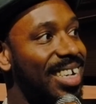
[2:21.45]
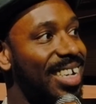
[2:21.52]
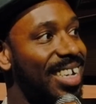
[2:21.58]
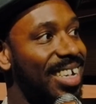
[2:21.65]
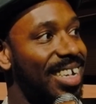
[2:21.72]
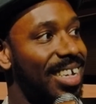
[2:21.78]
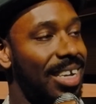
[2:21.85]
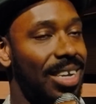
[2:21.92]

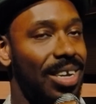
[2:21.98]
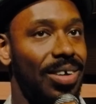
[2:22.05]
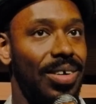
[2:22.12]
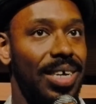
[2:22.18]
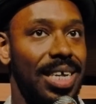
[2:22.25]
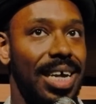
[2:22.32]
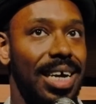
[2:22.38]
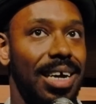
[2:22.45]
Mm. You know,
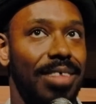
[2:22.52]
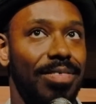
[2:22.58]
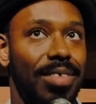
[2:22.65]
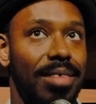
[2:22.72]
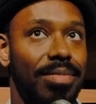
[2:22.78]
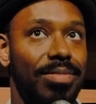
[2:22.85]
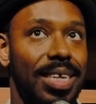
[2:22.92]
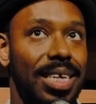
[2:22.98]
it's like if
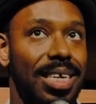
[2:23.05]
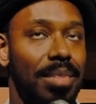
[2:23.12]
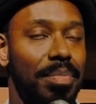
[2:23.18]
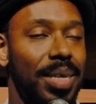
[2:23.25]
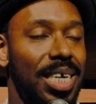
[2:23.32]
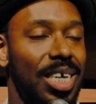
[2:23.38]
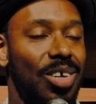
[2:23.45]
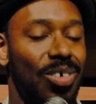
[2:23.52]
I've written a
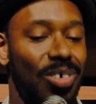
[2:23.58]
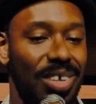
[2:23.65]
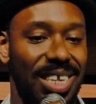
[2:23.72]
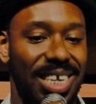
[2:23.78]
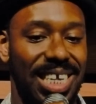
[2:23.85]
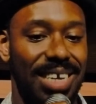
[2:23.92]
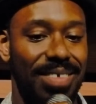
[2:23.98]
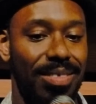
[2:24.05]
piece or
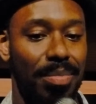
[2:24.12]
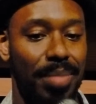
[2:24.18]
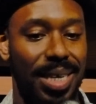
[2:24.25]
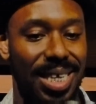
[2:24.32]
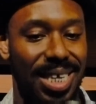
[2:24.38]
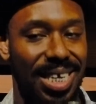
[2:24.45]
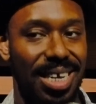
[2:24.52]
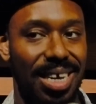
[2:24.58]
conceived a
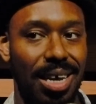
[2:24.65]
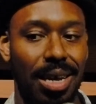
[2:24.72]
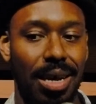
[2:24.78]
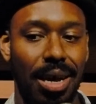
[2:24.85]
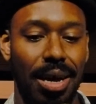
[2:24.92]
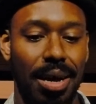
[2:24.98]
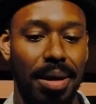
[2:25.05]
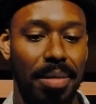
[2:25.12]
piece,
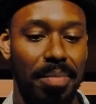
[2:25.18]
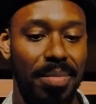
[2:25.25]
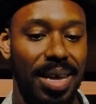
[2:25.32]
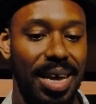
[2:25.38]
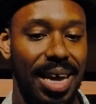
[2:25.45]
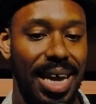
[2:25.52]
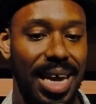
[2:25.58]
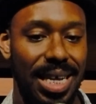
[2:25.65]
um,
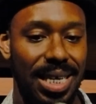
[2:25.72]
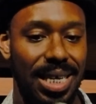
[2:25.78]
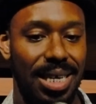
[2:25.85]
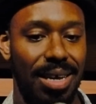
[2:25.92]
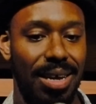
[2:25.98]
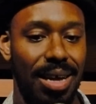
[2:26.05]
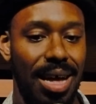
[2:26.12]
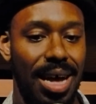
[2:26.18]

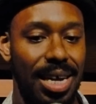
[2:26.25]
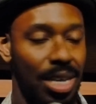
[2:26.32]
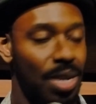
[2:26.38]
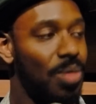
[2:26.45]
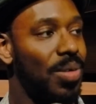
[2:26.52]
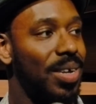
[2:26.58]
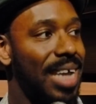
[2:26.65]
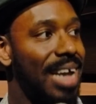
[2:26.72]
it's I
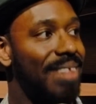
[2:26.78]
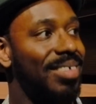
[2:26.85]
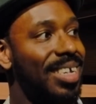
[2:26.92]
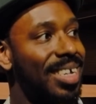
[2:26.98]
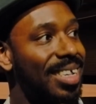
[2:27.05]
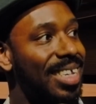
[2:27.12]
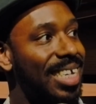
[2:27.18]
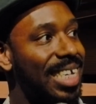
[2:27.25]
know what the end
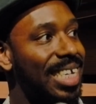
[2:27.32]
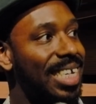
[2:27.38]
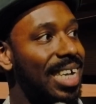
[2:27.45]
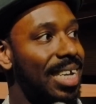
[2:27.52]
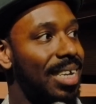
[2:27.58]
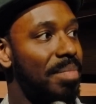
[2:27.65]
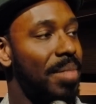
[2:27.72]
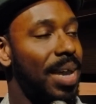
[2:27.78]
result is.
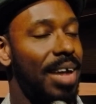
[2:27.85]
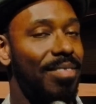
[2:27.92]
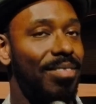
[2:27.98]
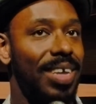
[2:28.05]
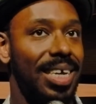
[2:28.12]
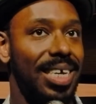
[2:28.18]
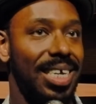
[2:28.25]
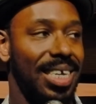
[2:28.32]
And a
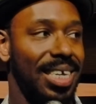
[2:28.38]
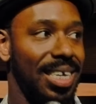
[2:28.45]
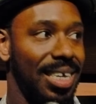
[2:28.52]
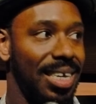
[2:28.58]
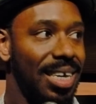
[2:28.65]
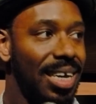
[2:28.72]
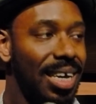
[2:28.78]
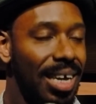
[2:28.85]
statement
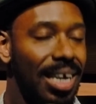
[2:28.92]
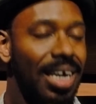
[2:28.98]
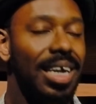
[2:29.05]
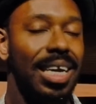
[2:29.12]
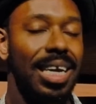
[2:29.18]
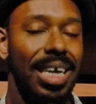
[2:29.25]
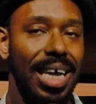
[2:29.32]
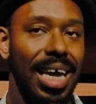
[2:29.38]
that's already been
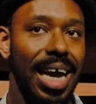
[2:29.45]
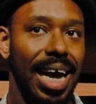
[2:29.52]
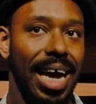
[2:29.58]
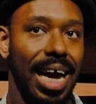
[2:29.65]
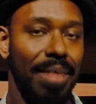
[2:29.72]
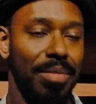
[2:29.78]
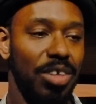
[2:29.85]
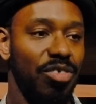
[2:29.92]
made.
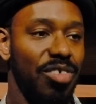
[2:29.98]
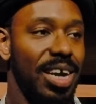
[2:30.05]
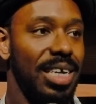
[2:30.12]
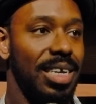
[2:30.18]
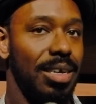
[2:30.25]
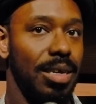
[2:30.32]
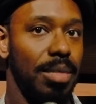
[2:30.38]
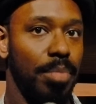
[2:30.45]
Yeah, and they're
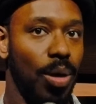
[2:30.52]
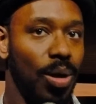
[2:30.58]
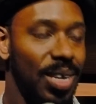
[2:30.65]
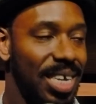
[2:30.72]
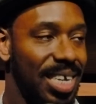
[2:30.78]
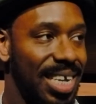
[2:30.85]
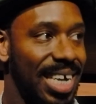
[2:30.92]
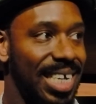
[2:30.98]
trying to
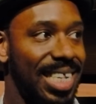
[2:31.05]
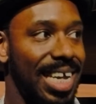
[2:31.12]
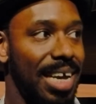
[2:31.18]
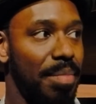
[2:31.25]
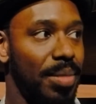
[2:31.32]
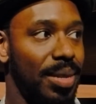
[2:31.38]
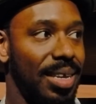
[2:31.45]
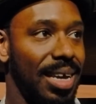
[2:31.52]
polish that
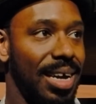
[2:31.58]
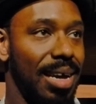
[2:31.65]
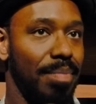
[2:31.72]
statement mm-hmm.